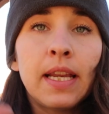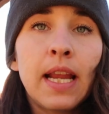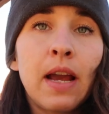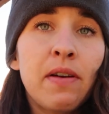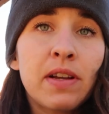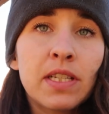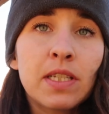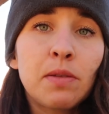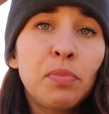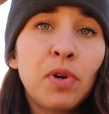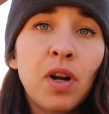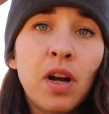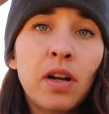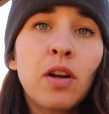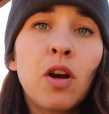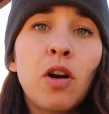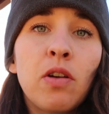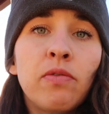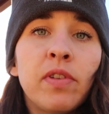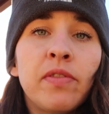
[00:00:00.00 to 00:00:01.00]
Now, as a
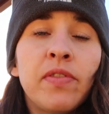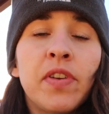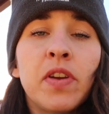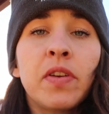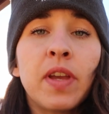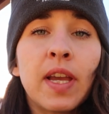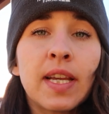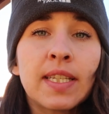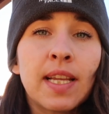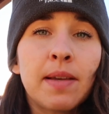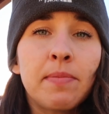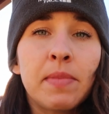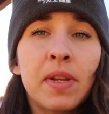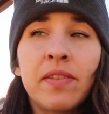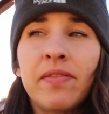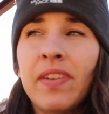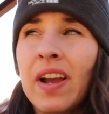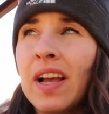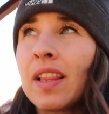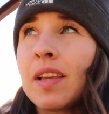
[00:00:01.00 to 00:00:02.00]
broad overview, yes, I'm in
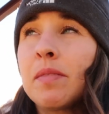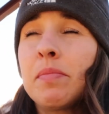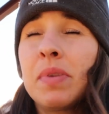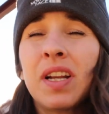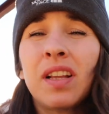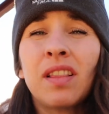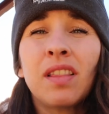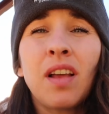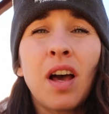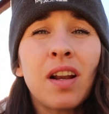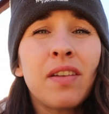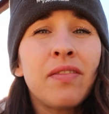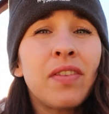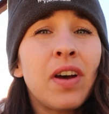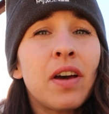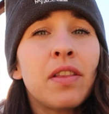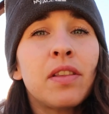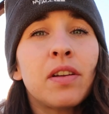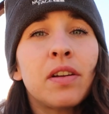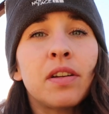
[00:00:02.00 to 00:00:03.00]
a valley, but a lot of
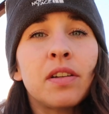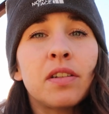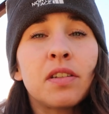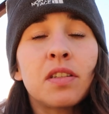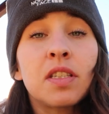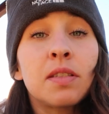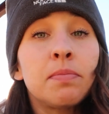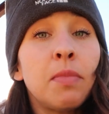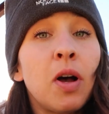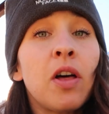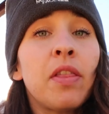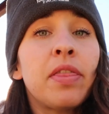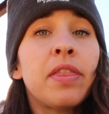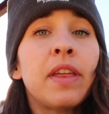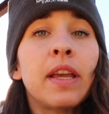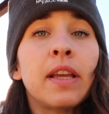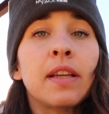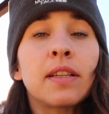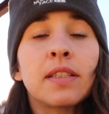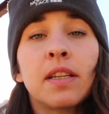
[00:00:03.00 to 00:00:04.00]
other small
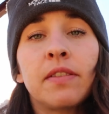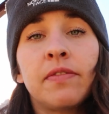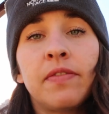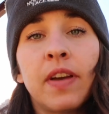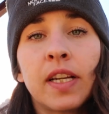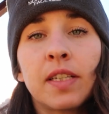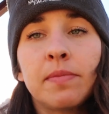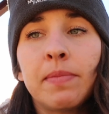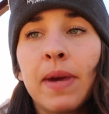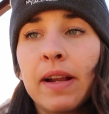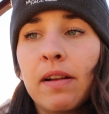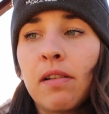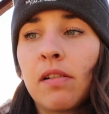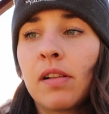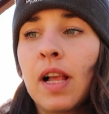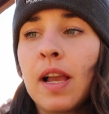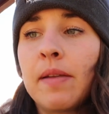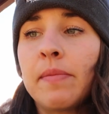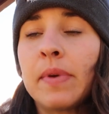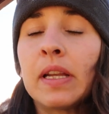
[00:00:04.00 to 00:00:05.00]
things affect
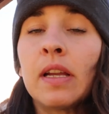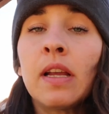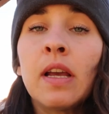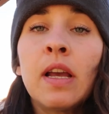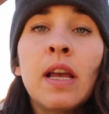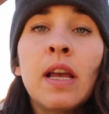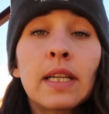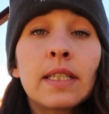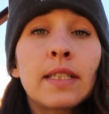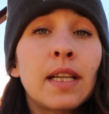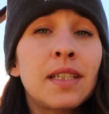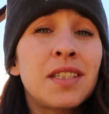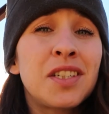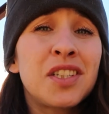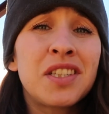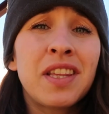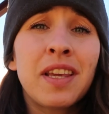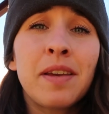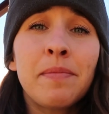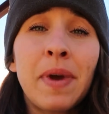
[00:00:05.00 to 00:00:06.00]
microclimate, such
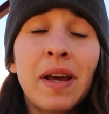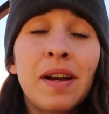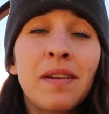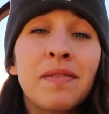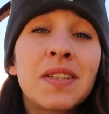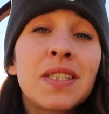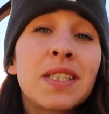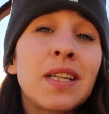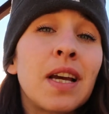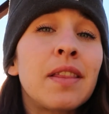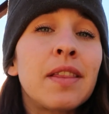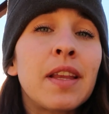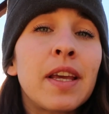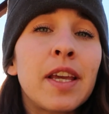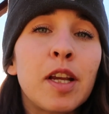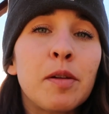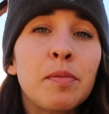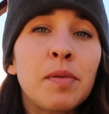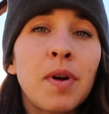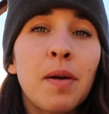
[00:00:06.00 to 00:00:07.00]
as the amount of sun that
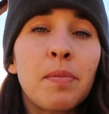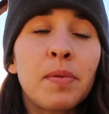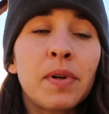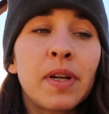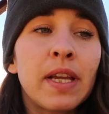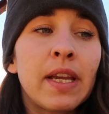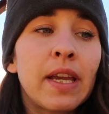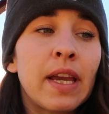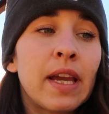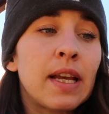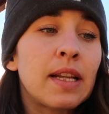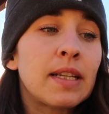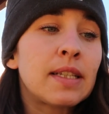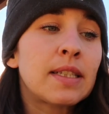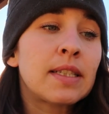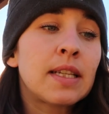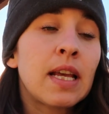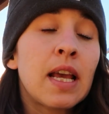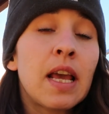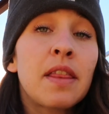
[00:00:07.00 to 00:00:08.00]
your property
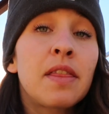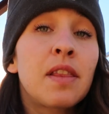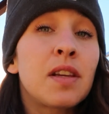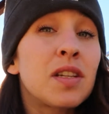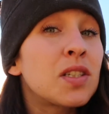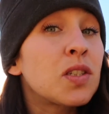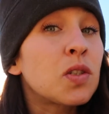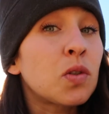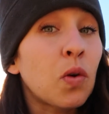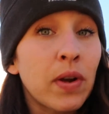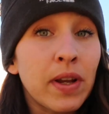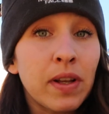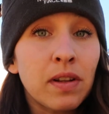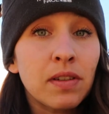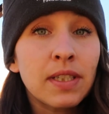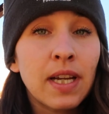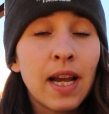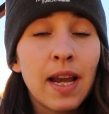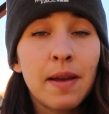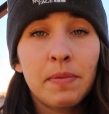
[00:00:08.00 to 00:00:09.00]
gets, the soil
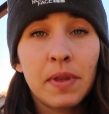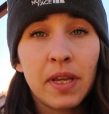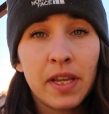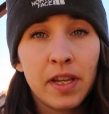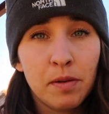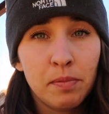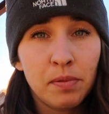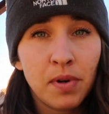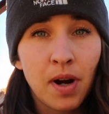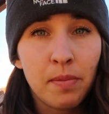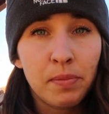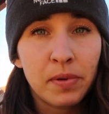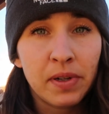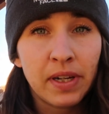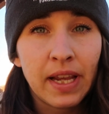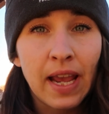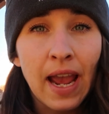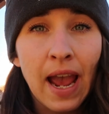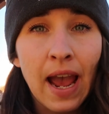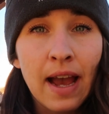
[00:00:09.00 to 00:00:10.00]
type that your
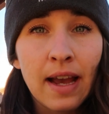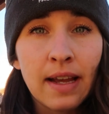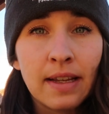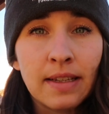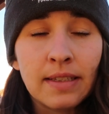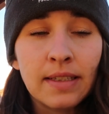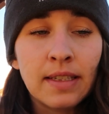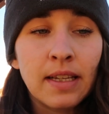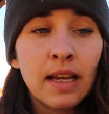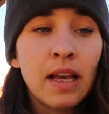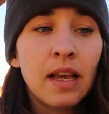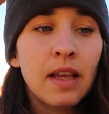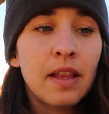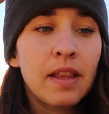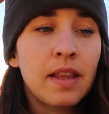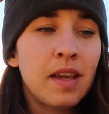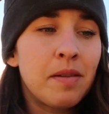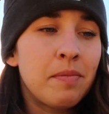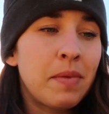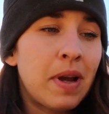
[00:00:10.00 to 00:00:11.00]
property has,
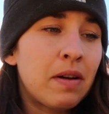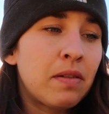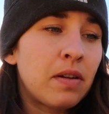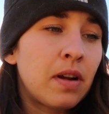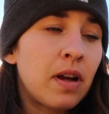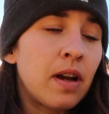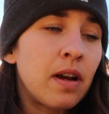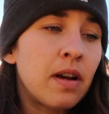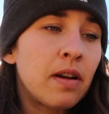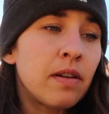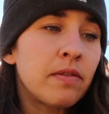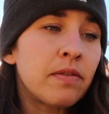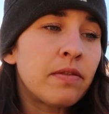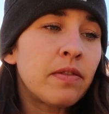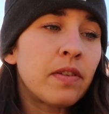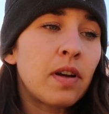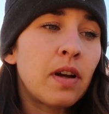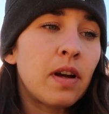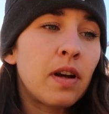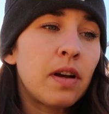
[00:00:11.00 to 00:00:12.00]
the amount
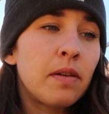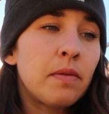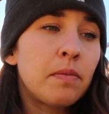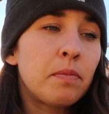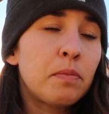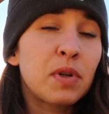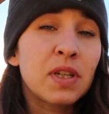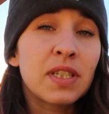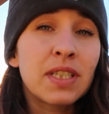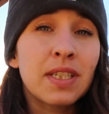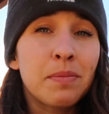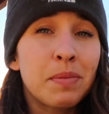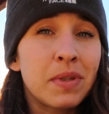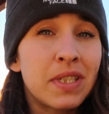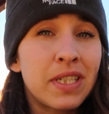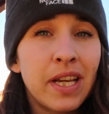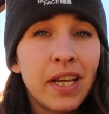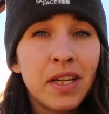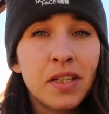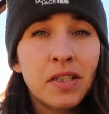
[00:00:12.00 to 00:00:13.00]
of
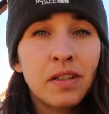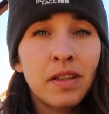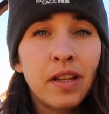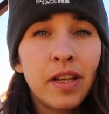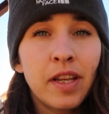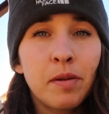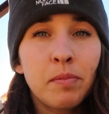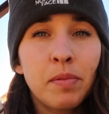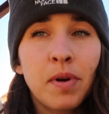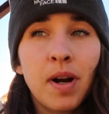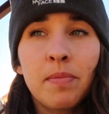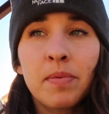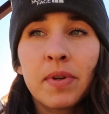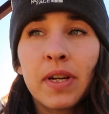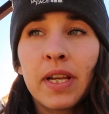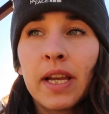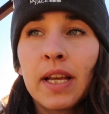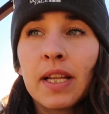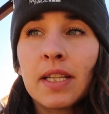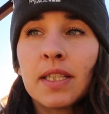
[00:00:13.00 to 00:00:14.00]
precipitation that your
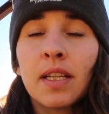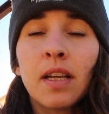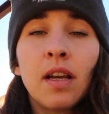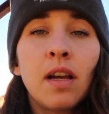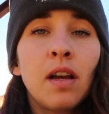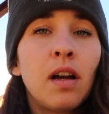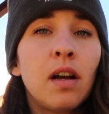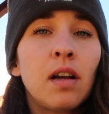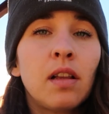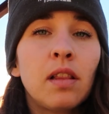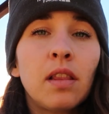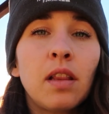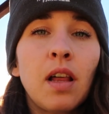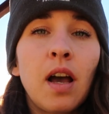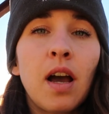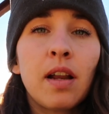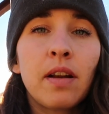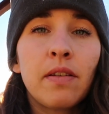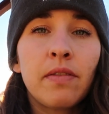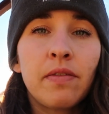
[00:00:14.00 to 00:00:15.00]
property gets. A
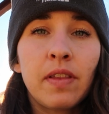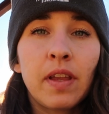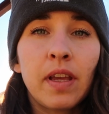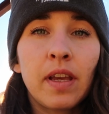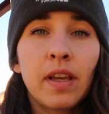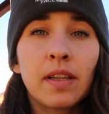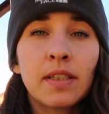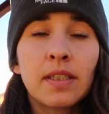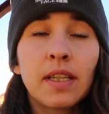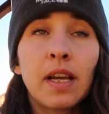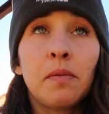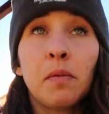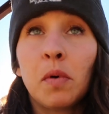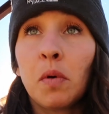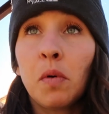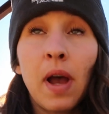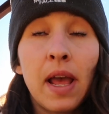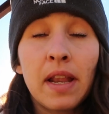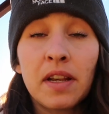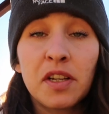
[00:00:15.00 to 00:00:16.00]
lot of things,
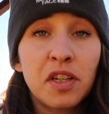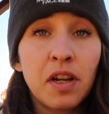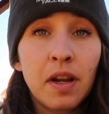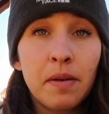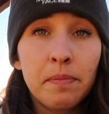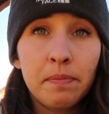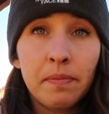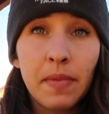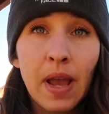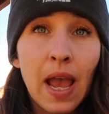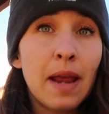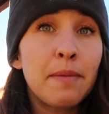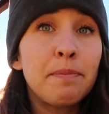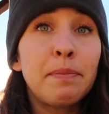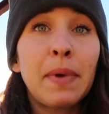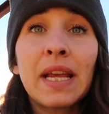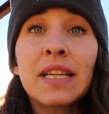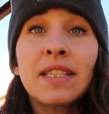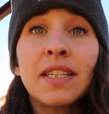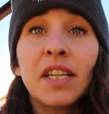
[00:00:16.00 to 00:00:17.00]
and
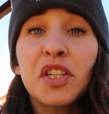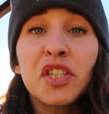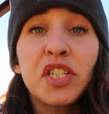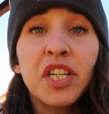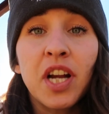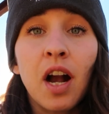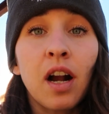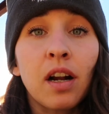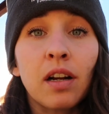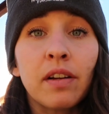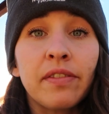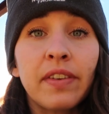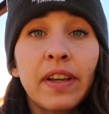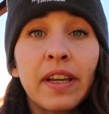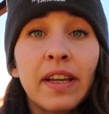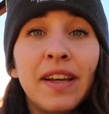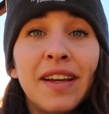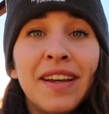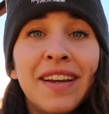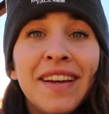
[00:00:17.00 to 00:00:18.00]
basic
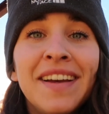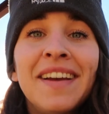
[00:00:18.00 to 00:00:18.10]
geography